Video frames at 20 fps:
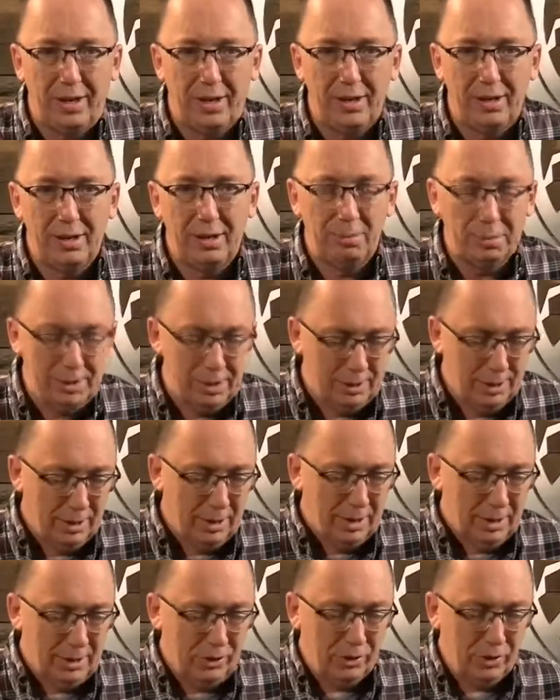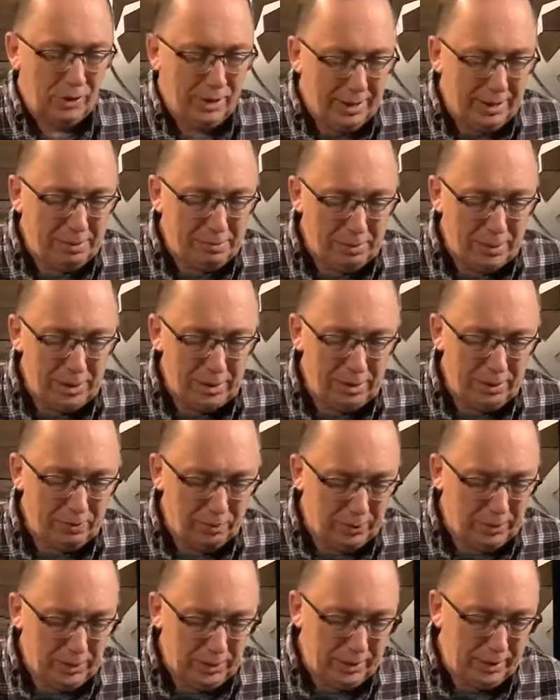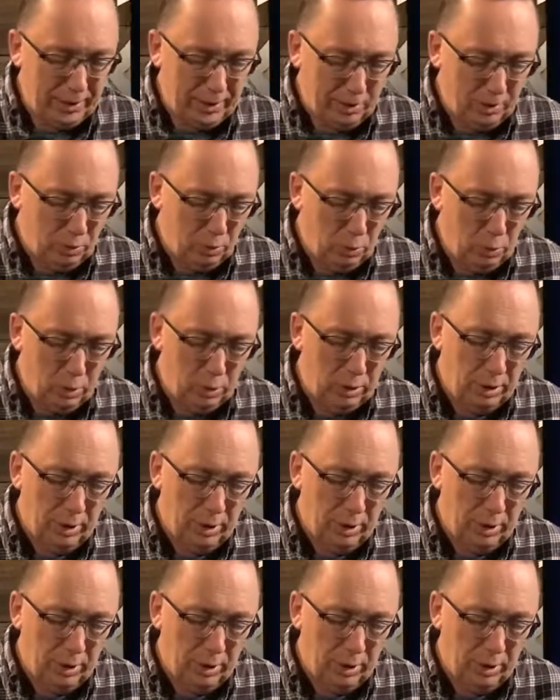I mean, is there anybody really who would